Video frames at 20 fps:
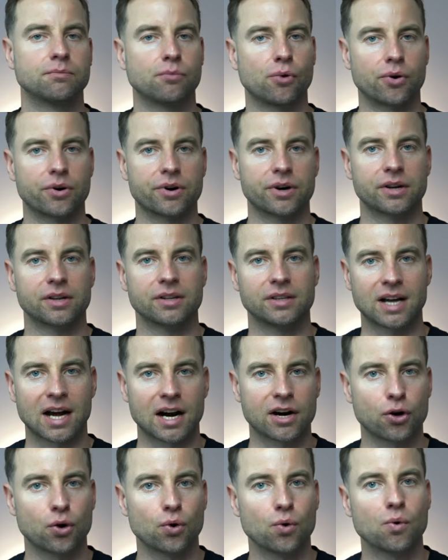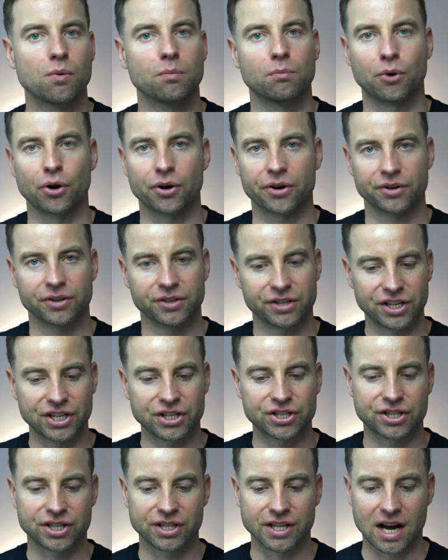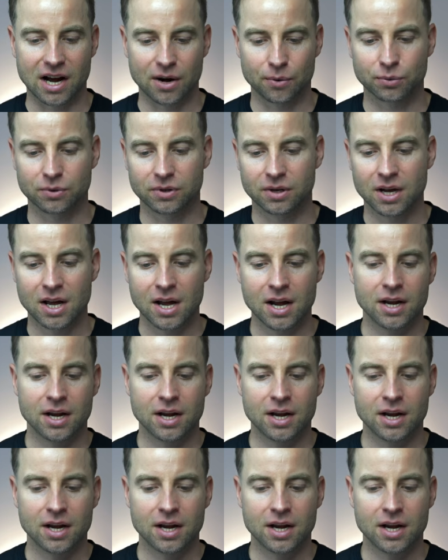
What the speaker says: more narrow, more niched down.